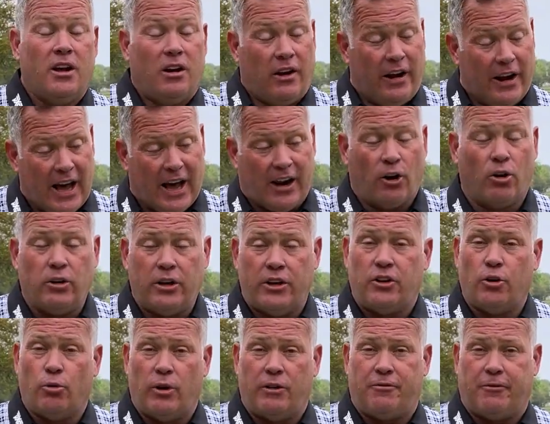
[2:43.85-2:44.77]
Not only
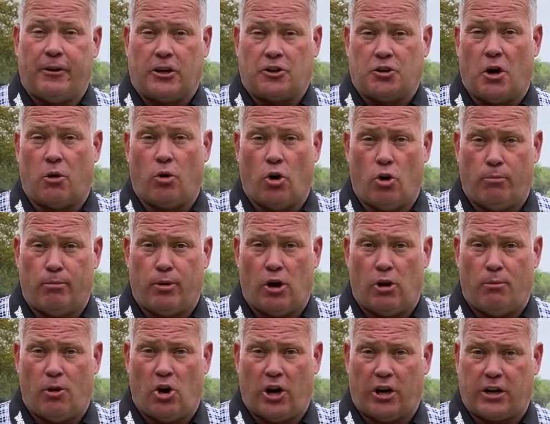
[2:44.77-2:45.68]
do we fix our own
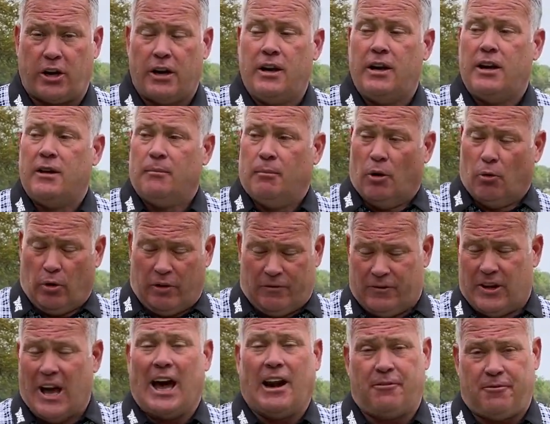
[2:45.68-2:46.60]
ball mark, but we've
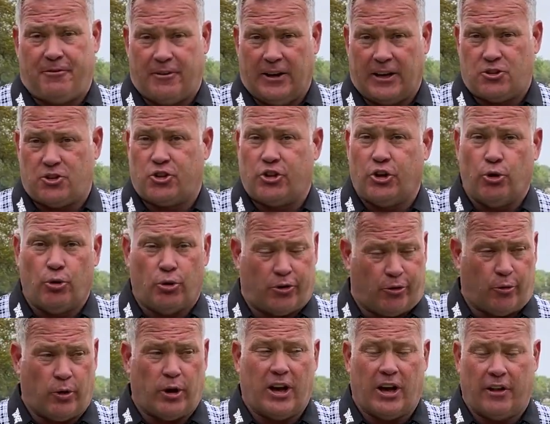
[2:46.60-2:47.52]
got to fix 2 or
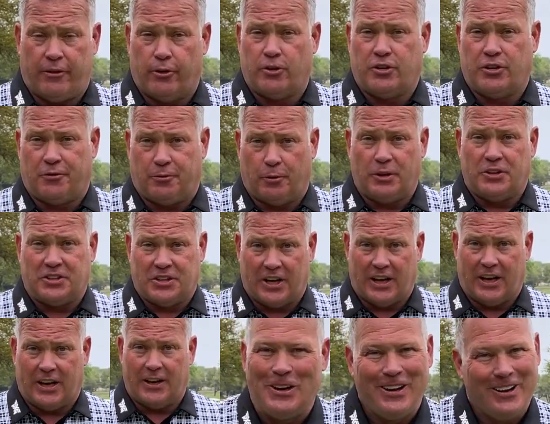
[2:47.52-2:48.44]
3 others if we see
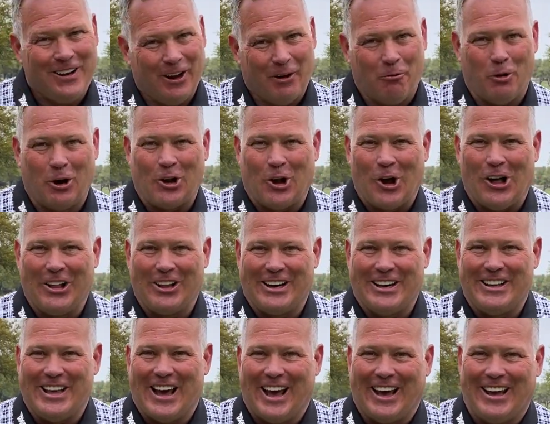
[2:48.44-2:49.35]
it. And we'll call it a
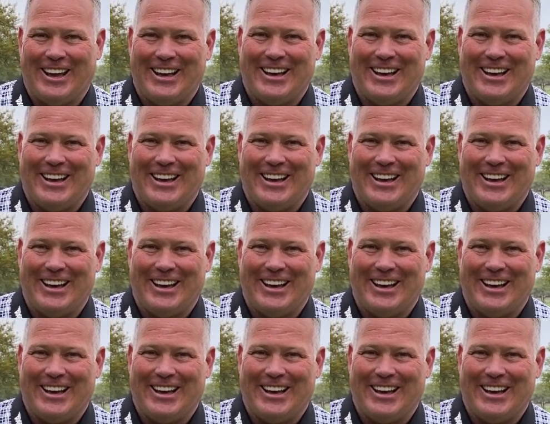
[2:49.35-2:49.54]
day.